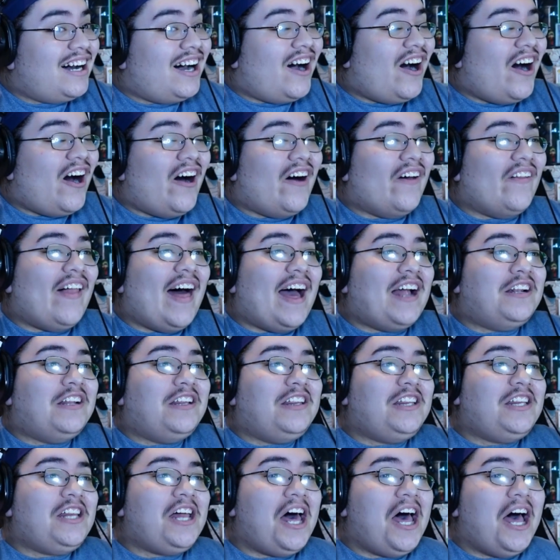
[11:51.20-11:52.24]
oh, that
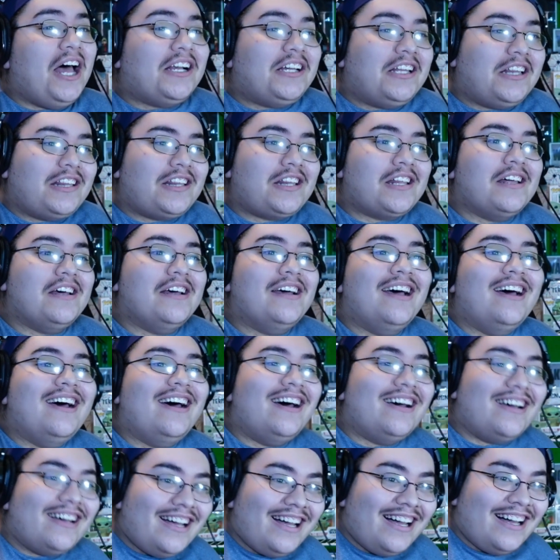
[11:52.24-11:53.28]
sucks.
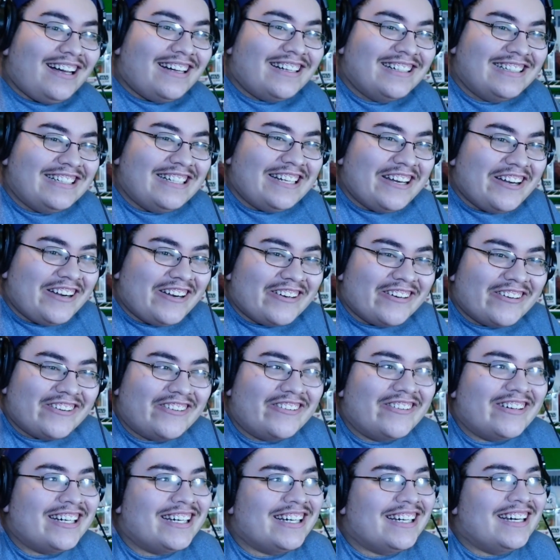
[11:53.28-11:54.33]
Oh
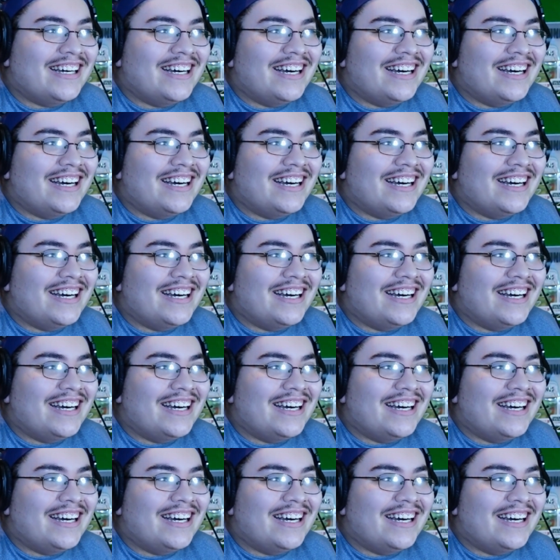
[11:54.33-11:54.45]
no.